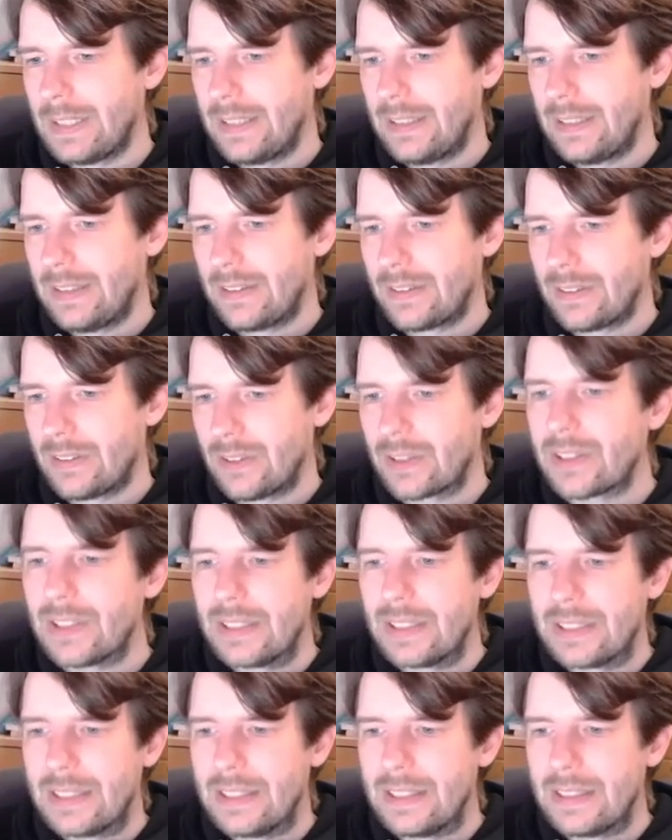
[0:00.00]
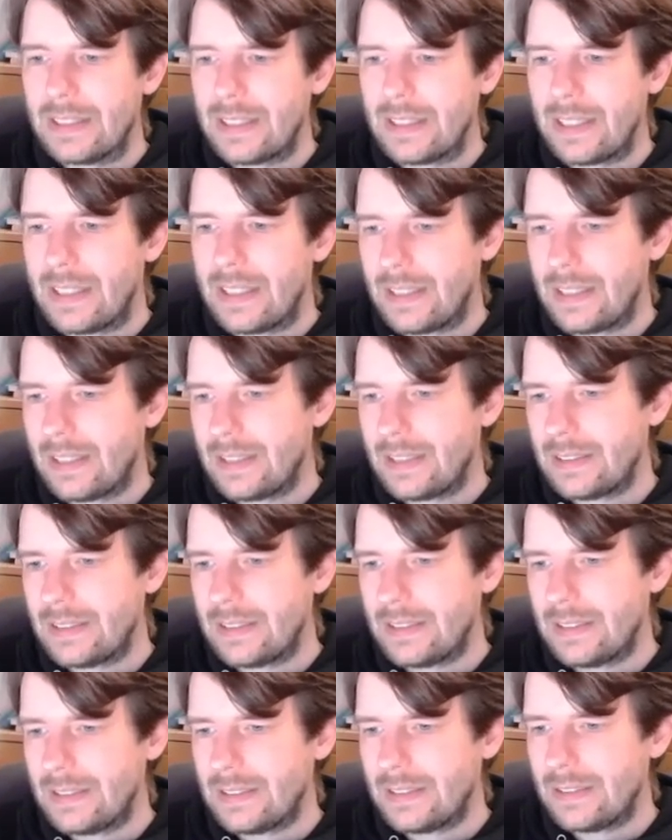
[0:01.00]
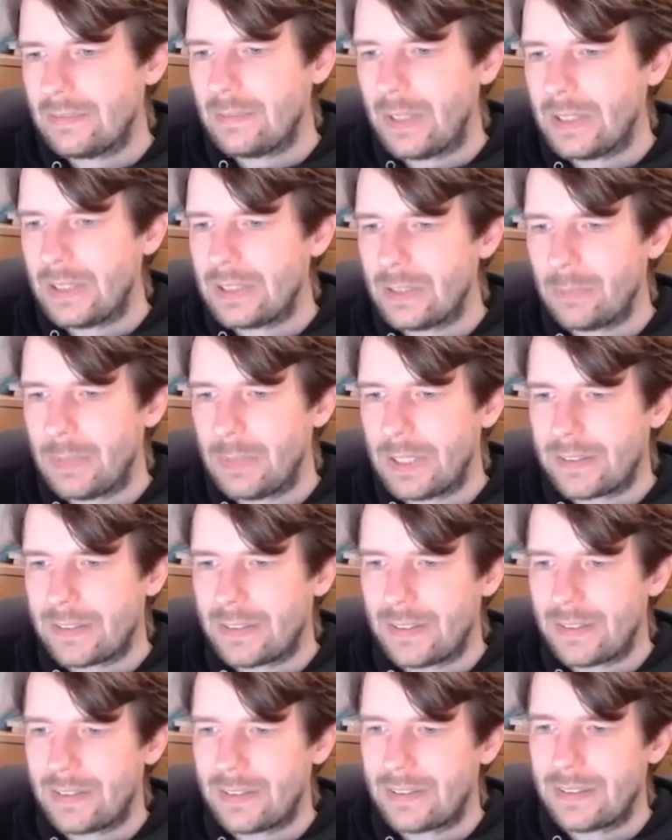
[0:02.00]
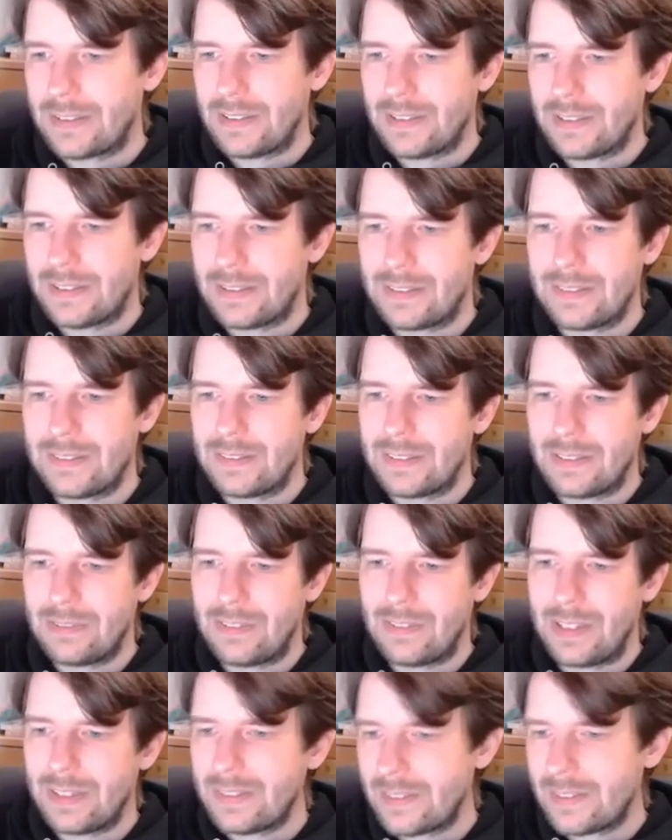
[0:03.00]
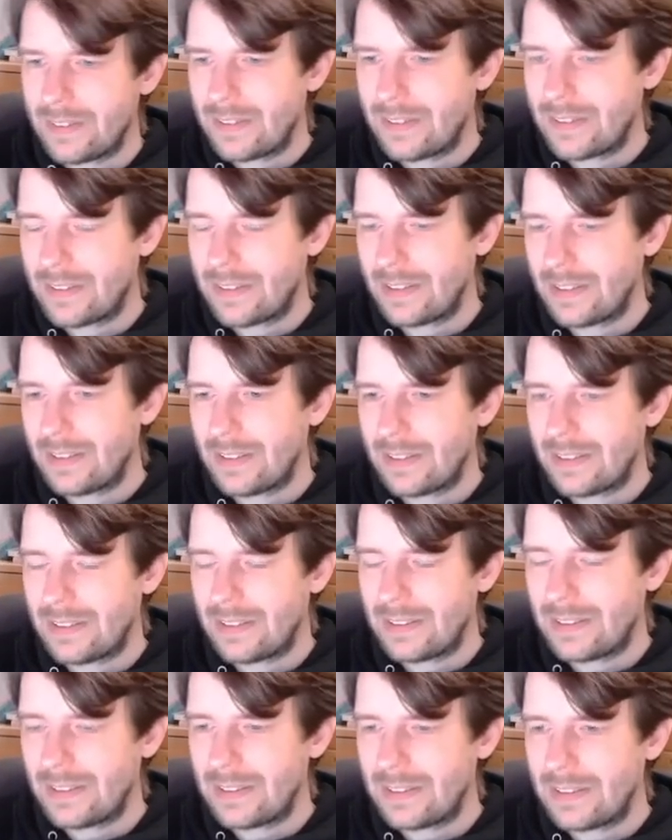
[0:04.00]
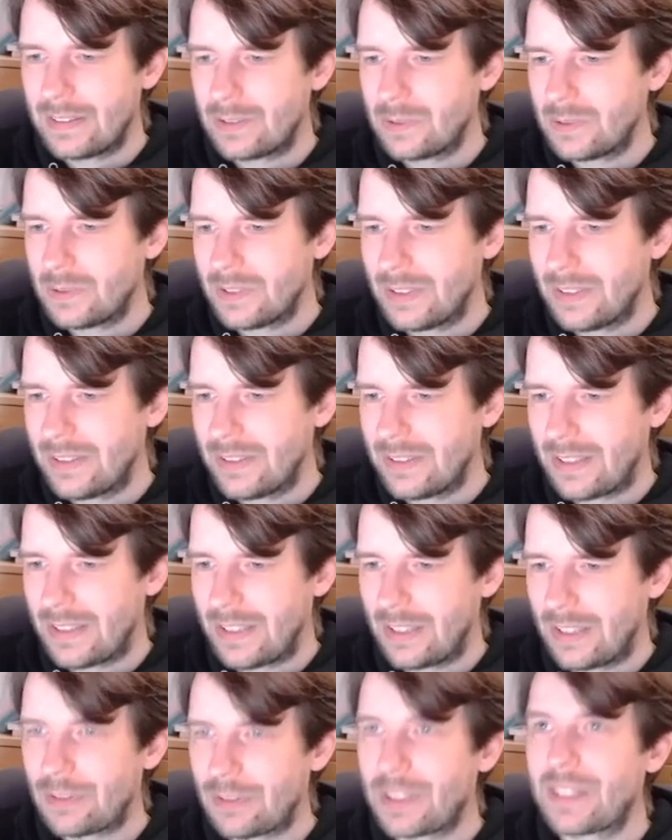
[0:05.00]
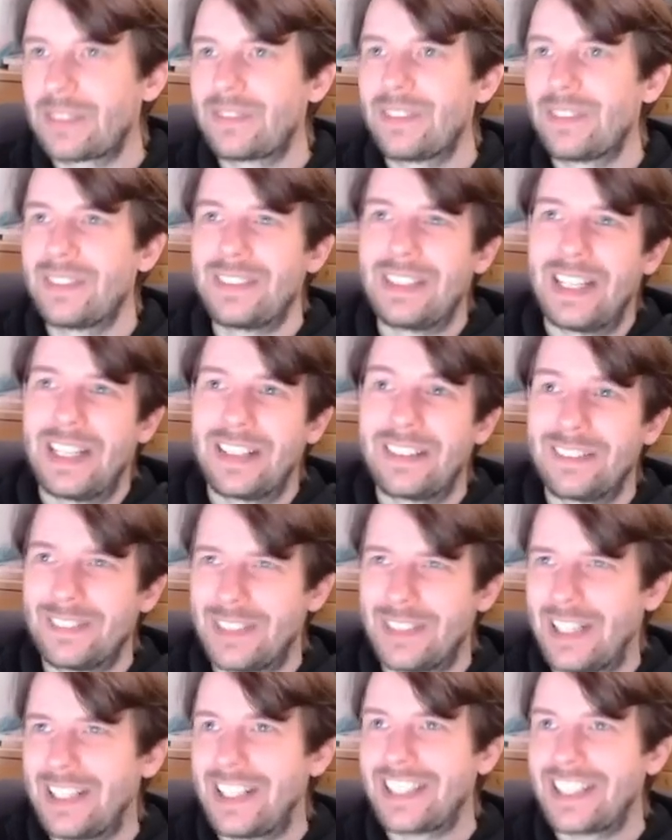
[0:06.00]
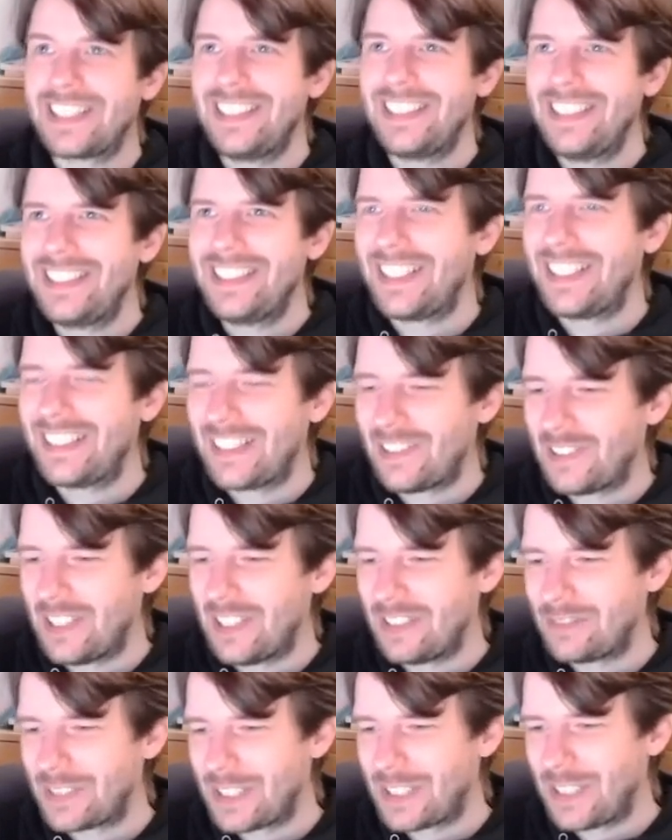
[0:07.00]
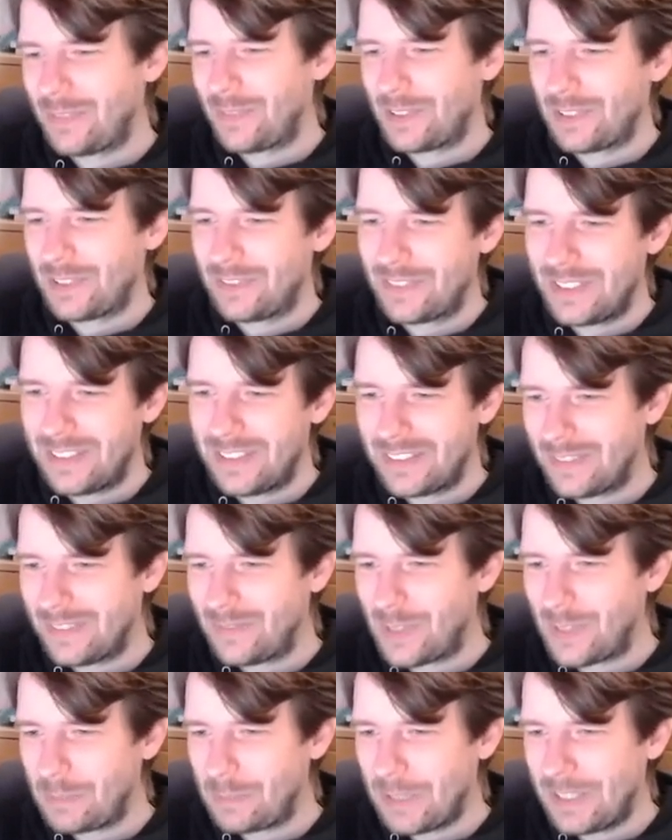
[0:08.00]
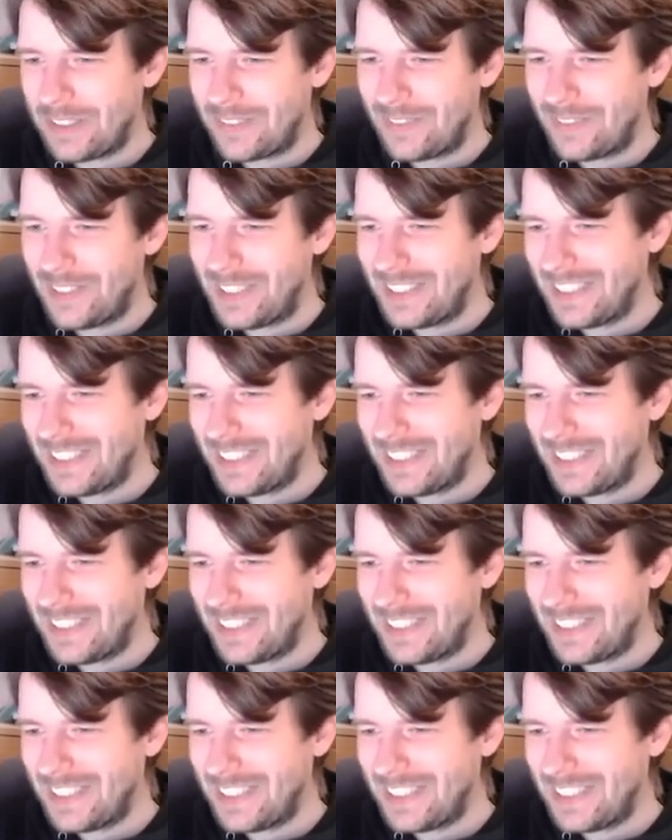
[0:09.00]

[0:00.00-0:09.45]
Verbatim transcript: uh, circuit. And there are uh, multiplexers devices that do this. I have a luckily I now have a couple of these in my basement